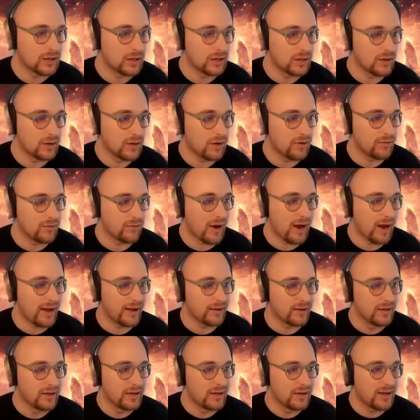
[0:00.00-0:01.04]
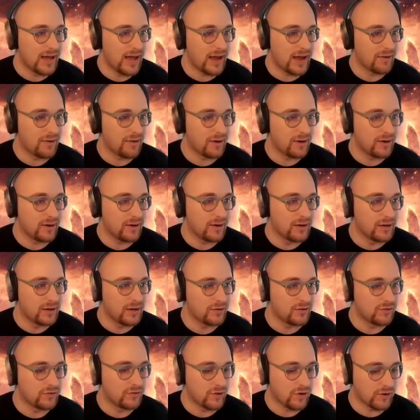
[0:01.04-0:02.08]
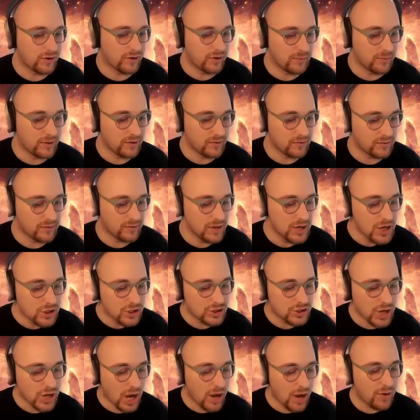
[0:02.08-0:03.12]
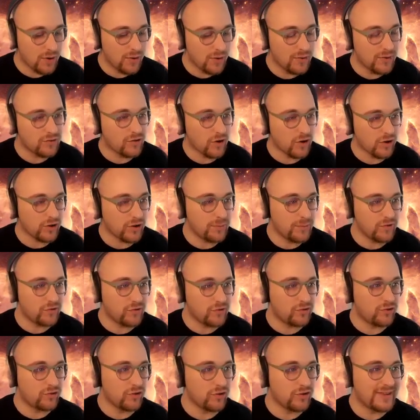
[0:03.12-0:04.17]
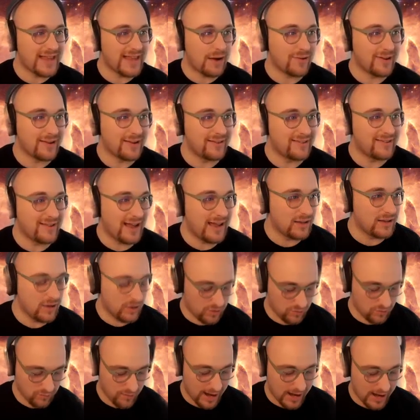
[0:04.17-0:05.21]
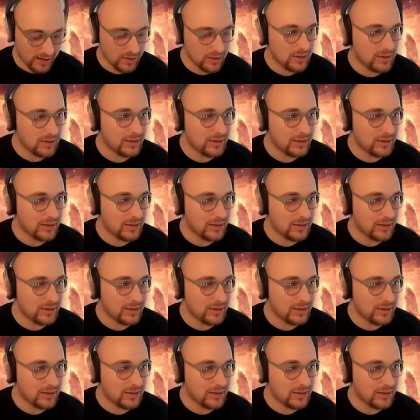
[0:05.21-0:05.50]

All right. Error and documents. So documents should now contain an array.